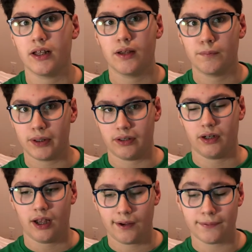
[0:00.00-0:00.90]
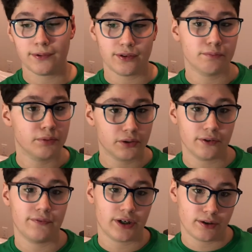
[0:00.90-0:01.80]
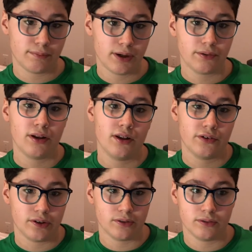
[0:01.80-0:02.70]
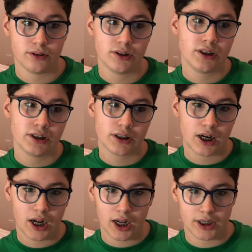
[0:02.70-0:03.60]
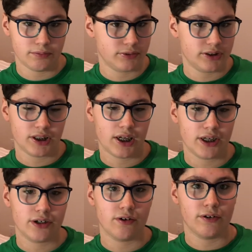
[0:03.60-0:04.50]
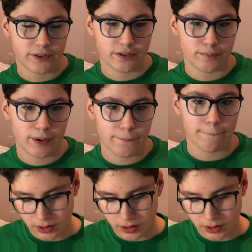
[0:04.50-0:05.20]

But I've used them both a fair amount, so I would say I know a decent amount.